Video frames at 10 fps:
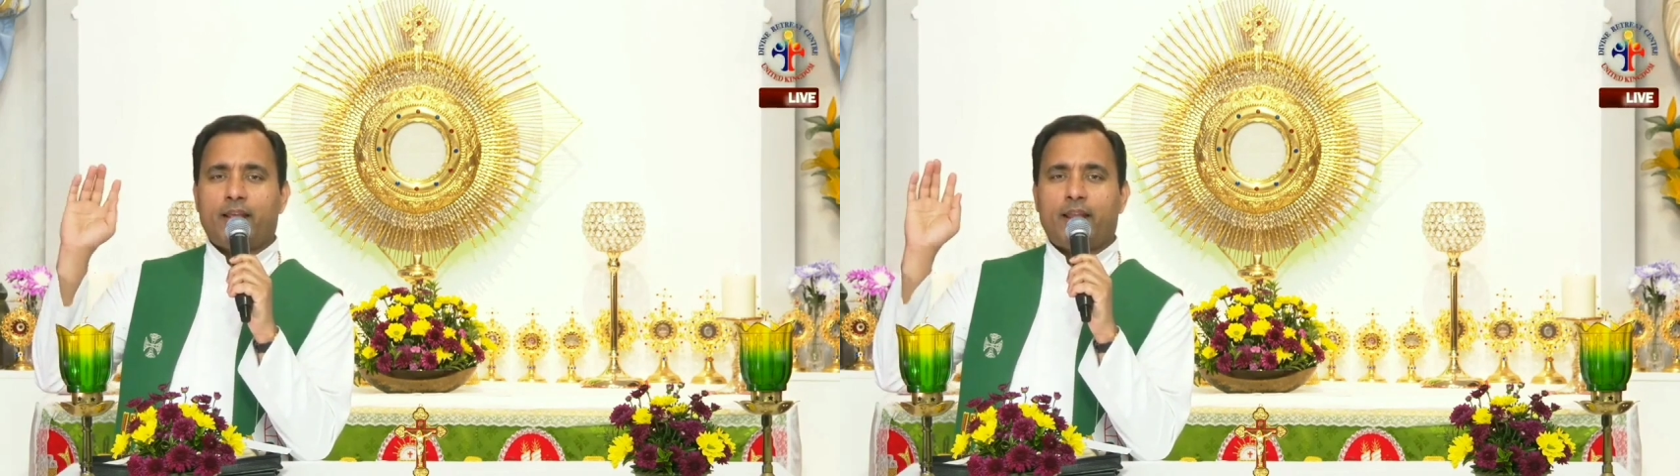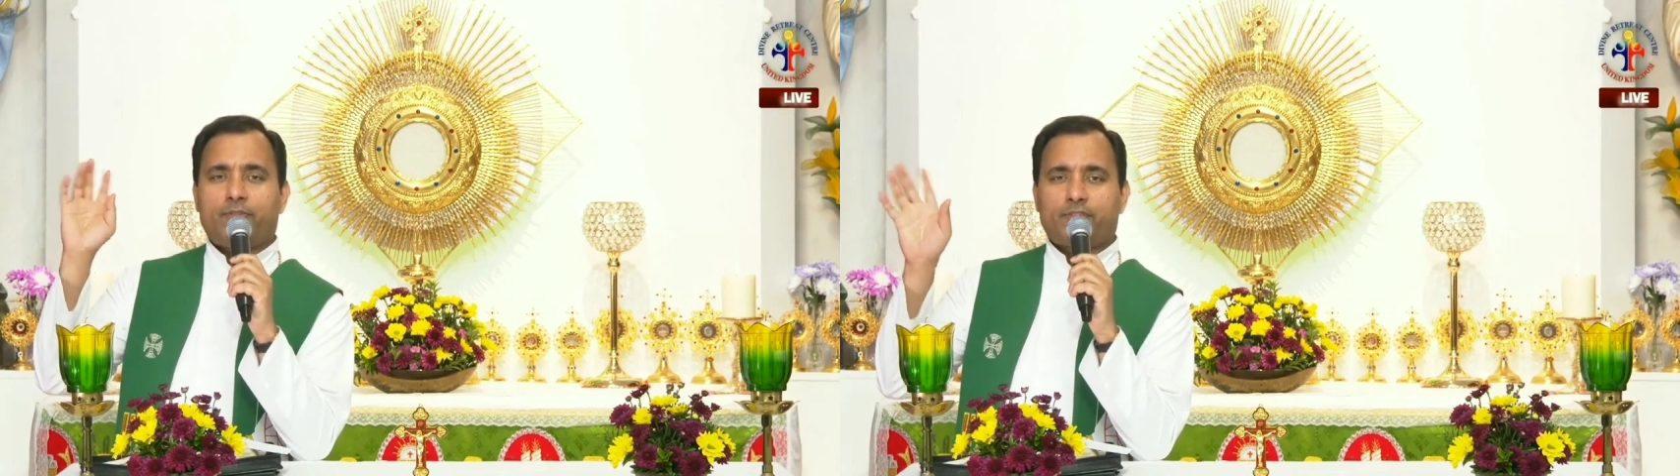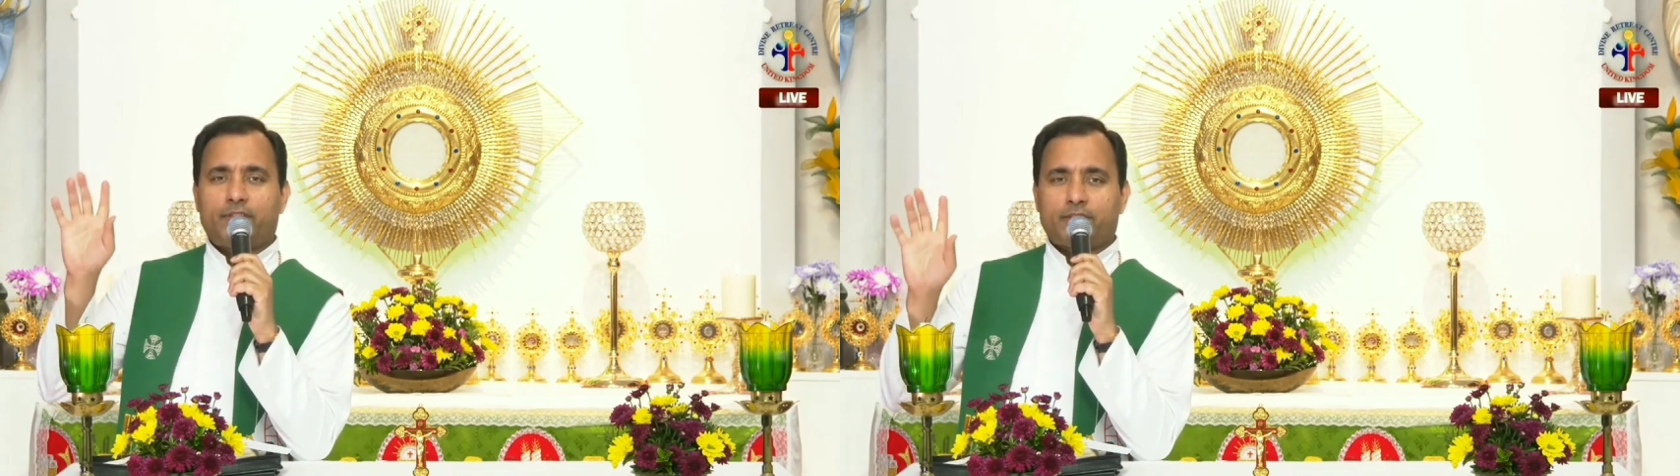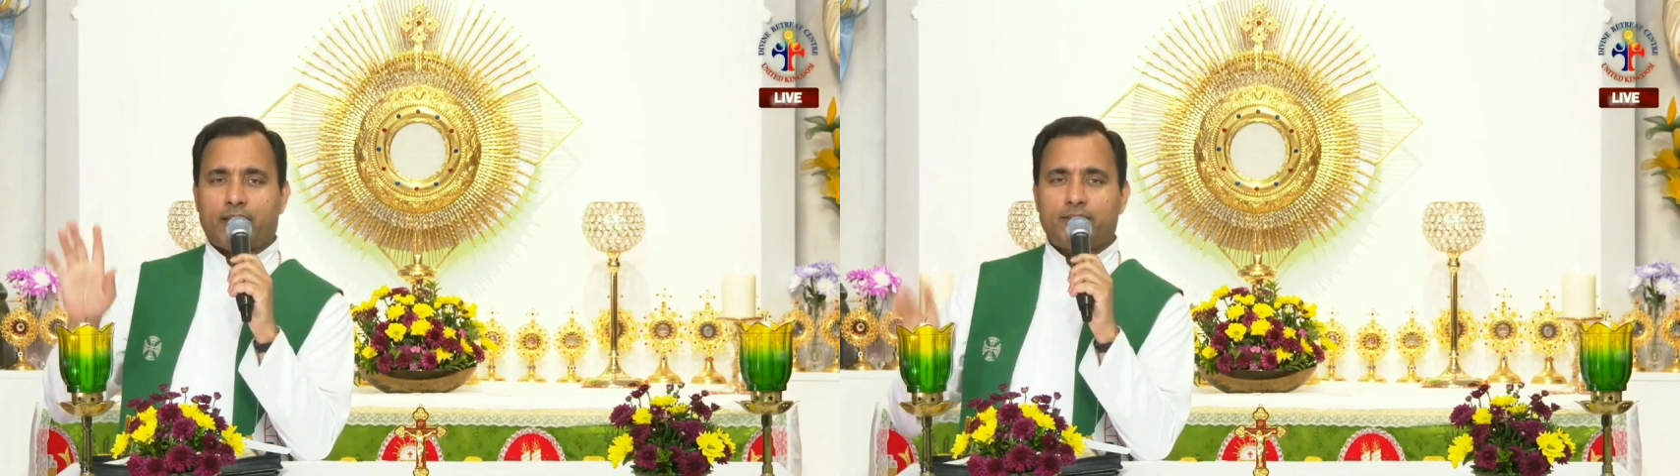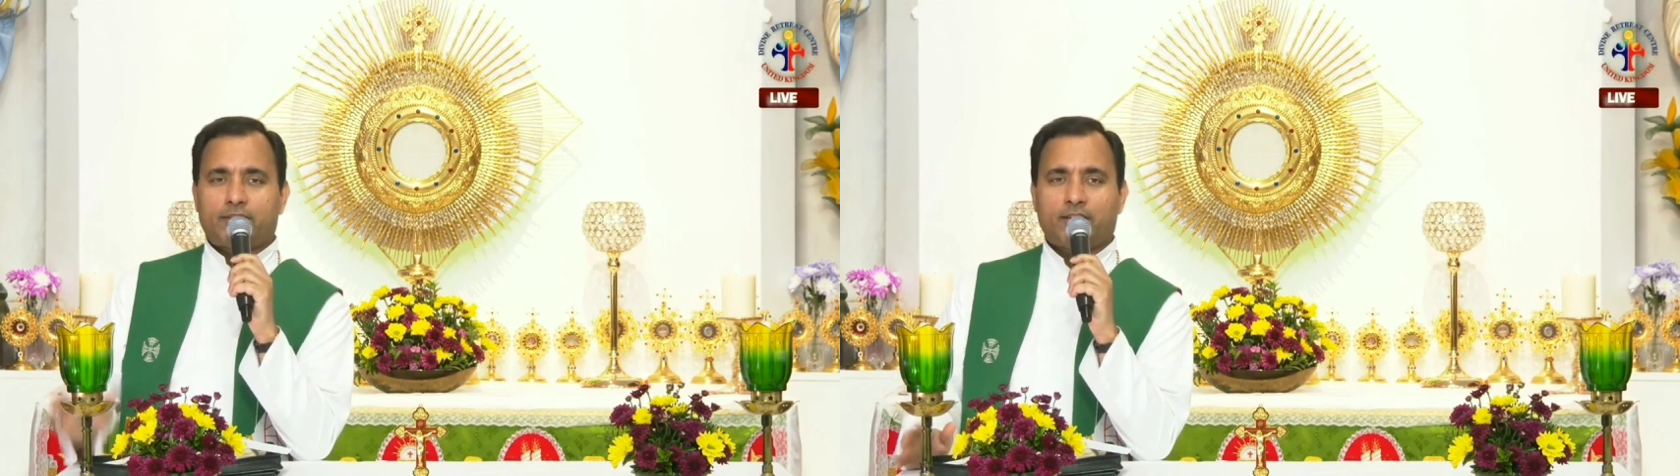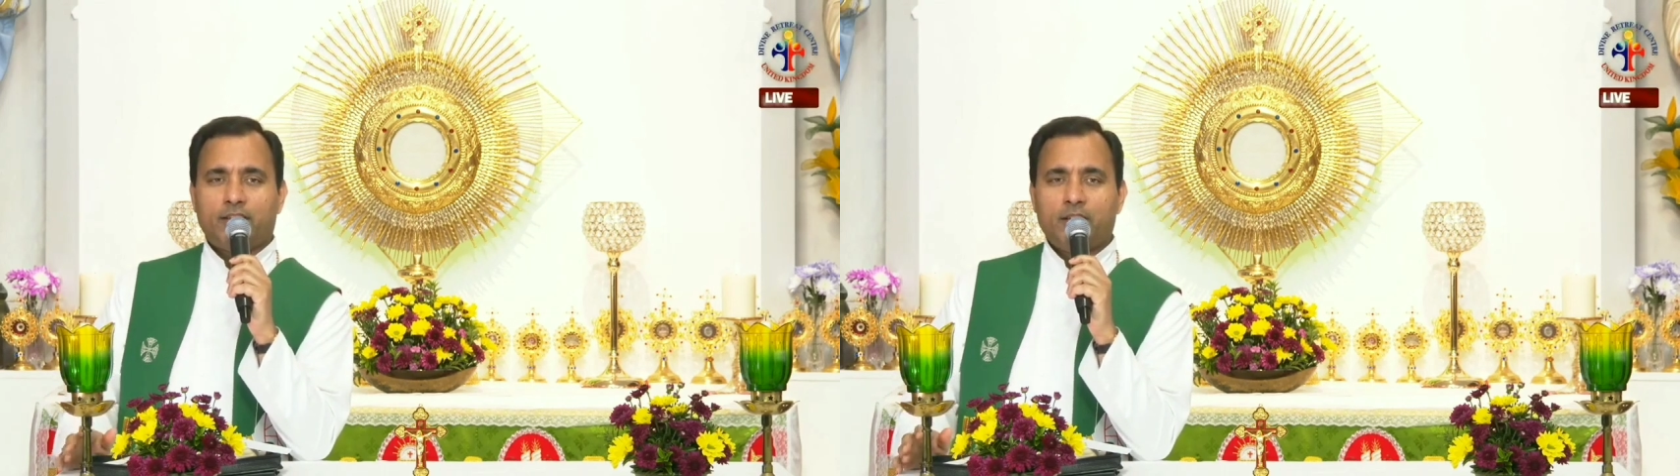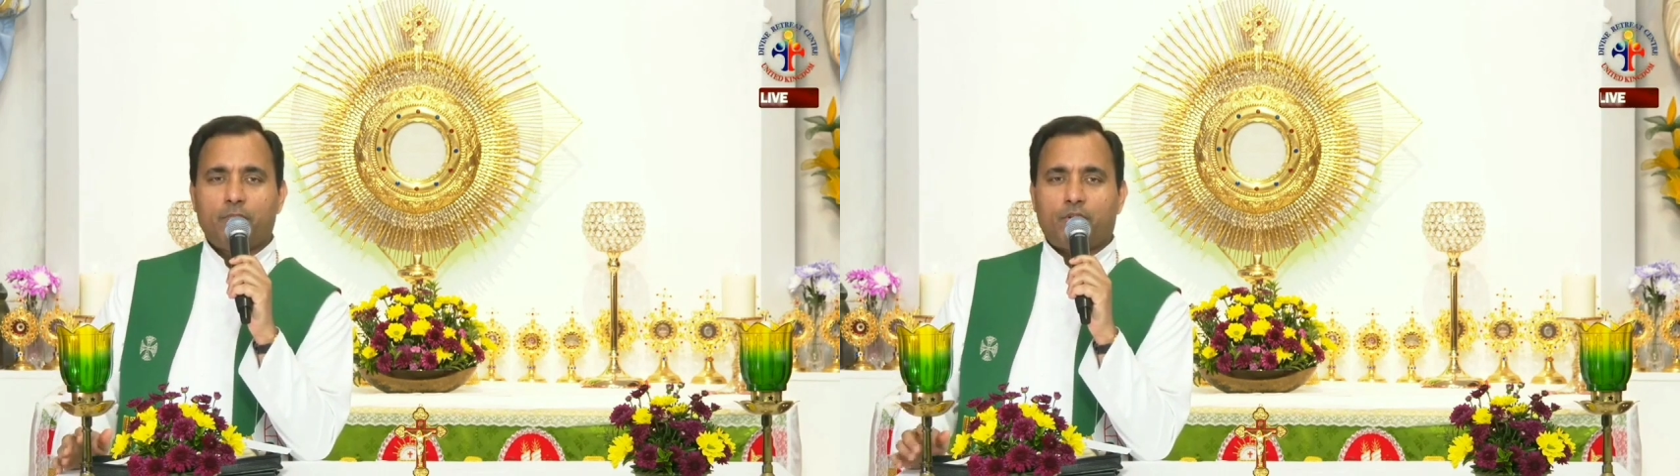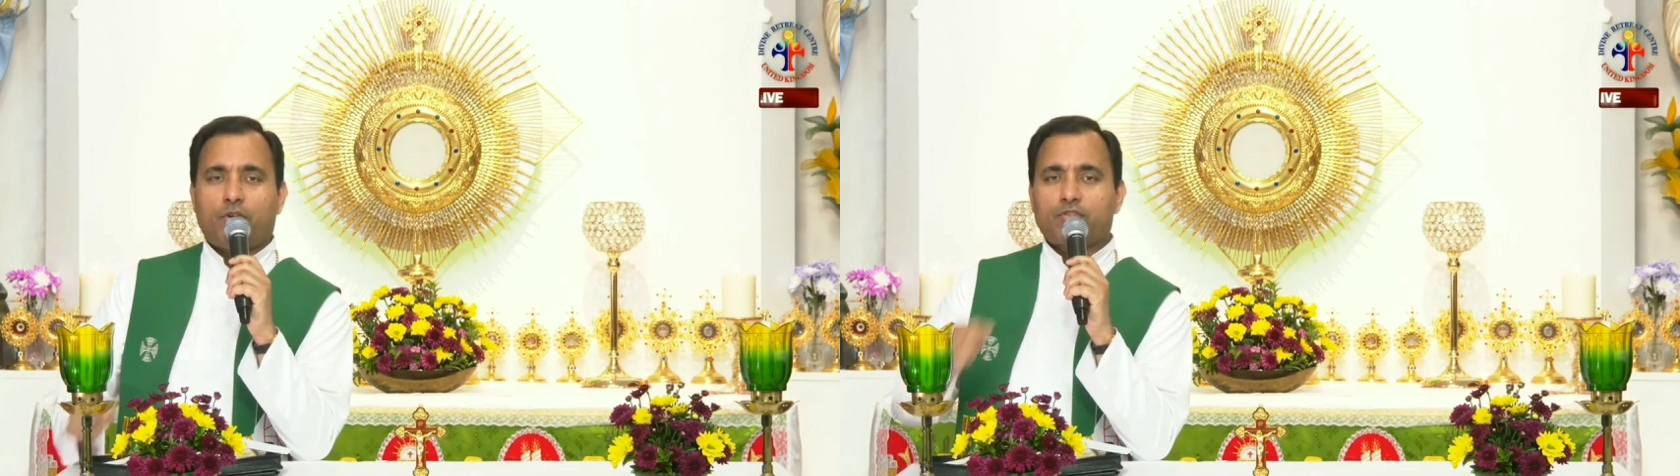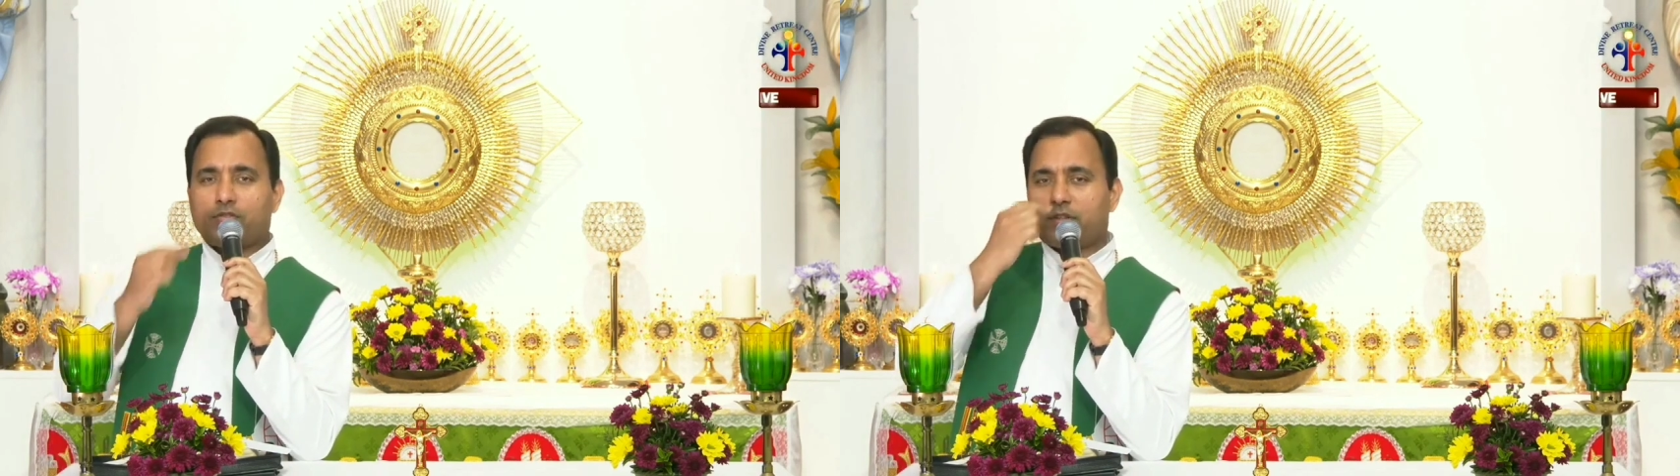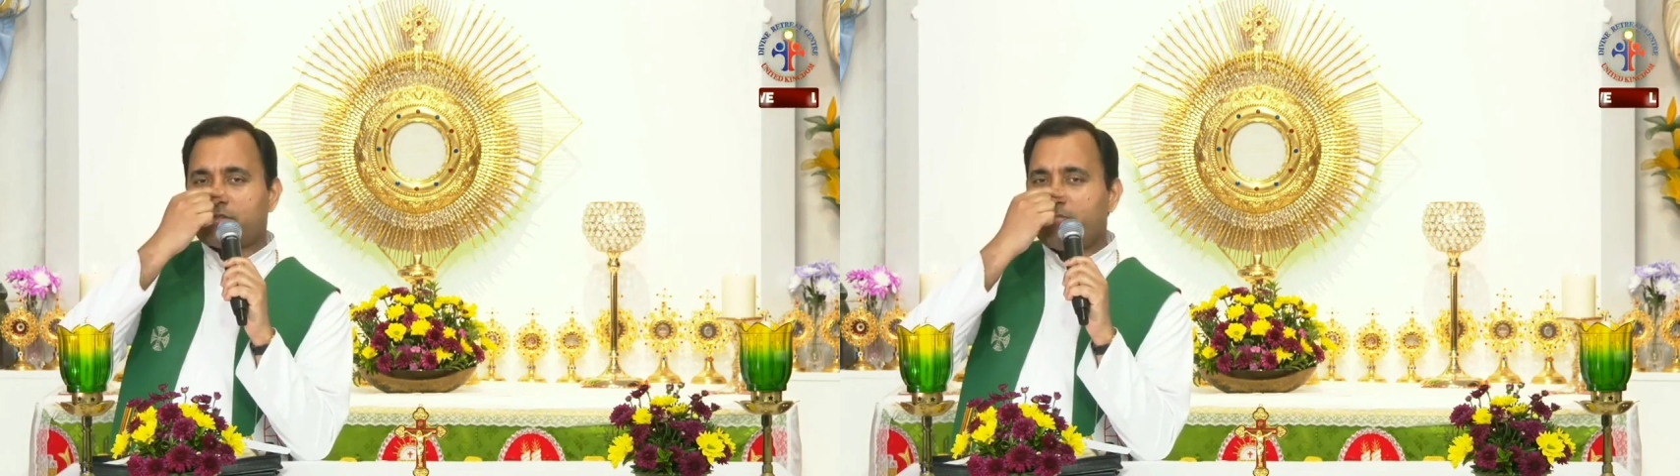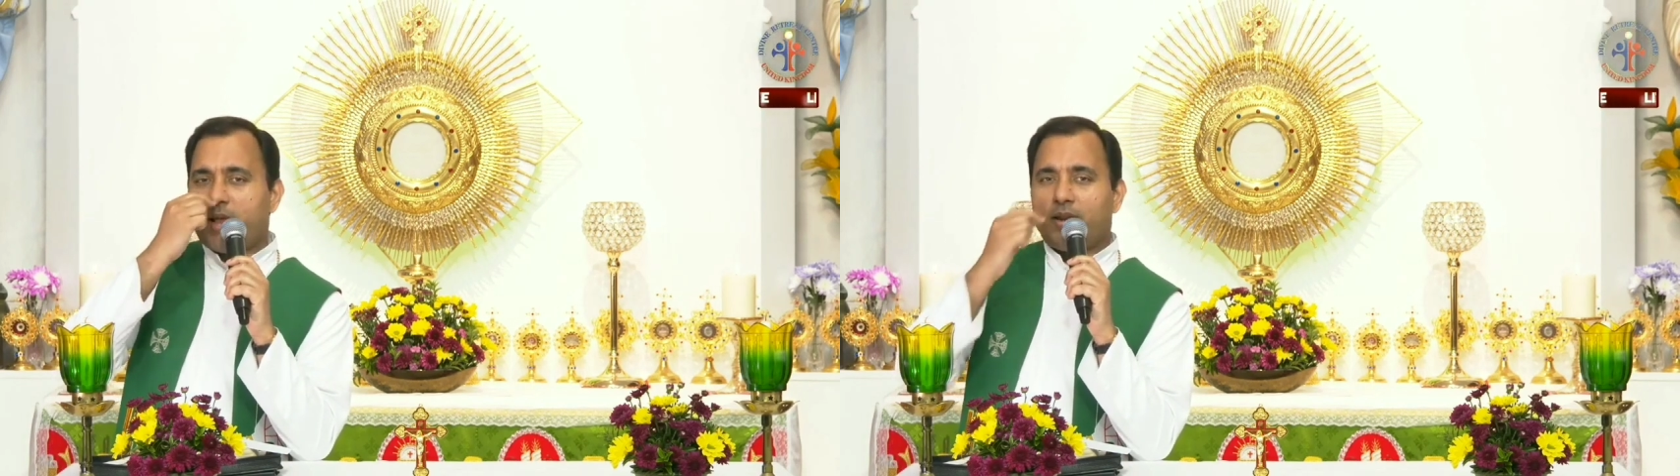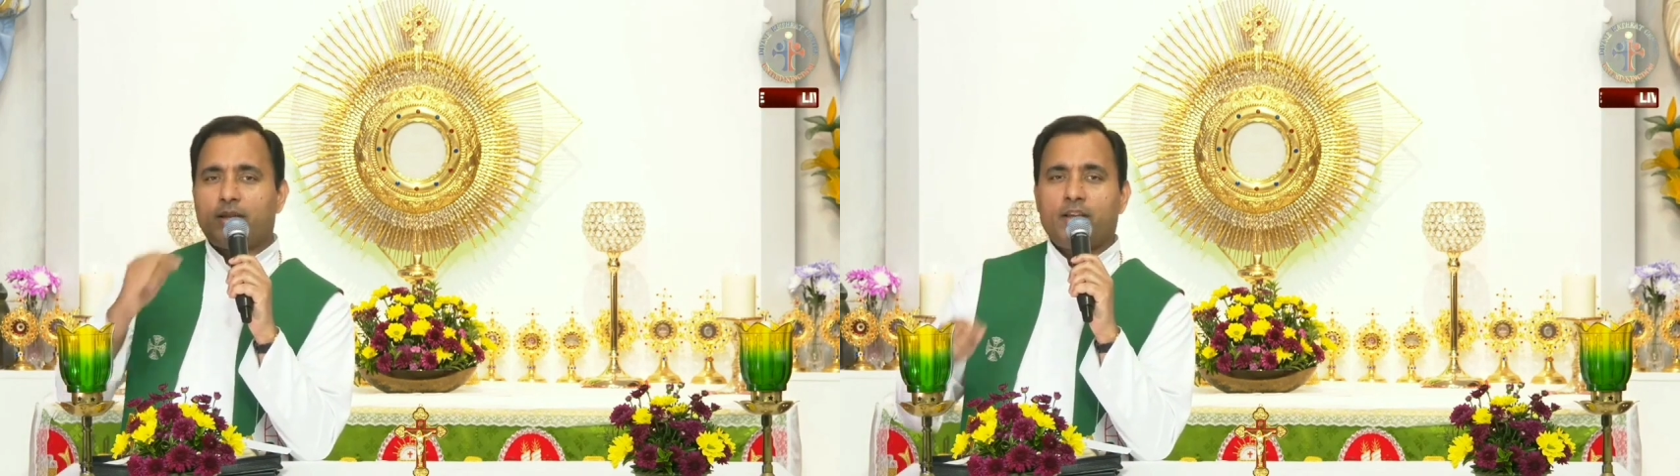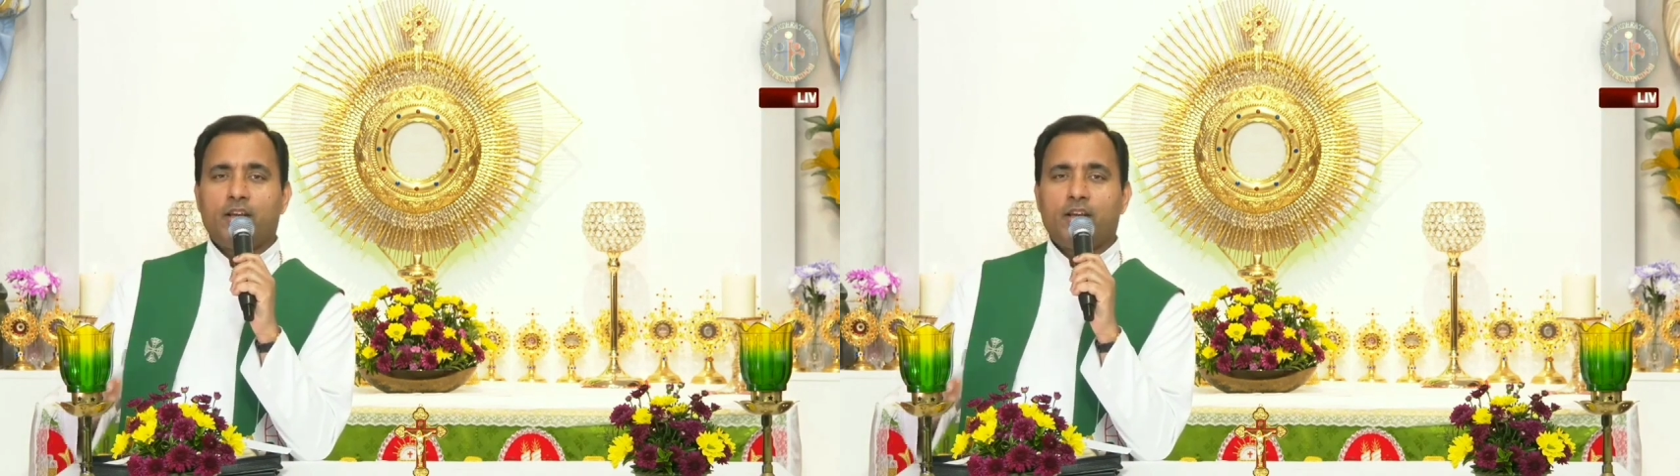they left the center because of the smell.